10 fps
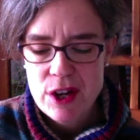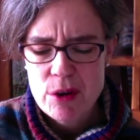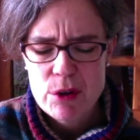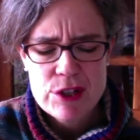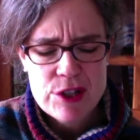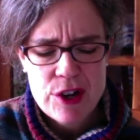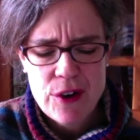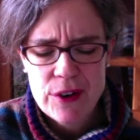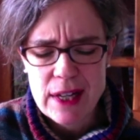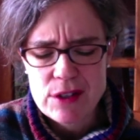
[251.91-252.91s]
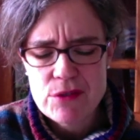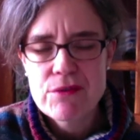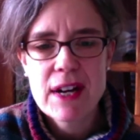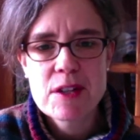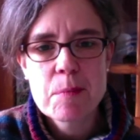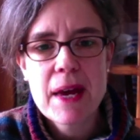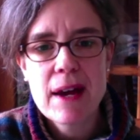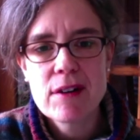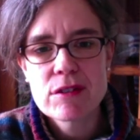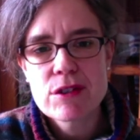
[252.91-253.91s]
who was longing to find
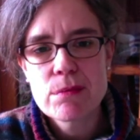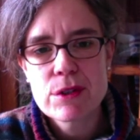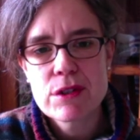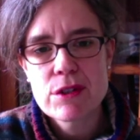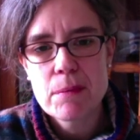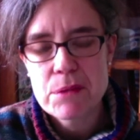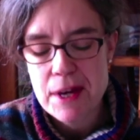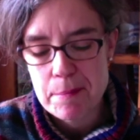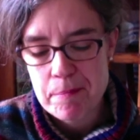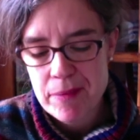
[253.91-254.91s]
parents who would adopt him.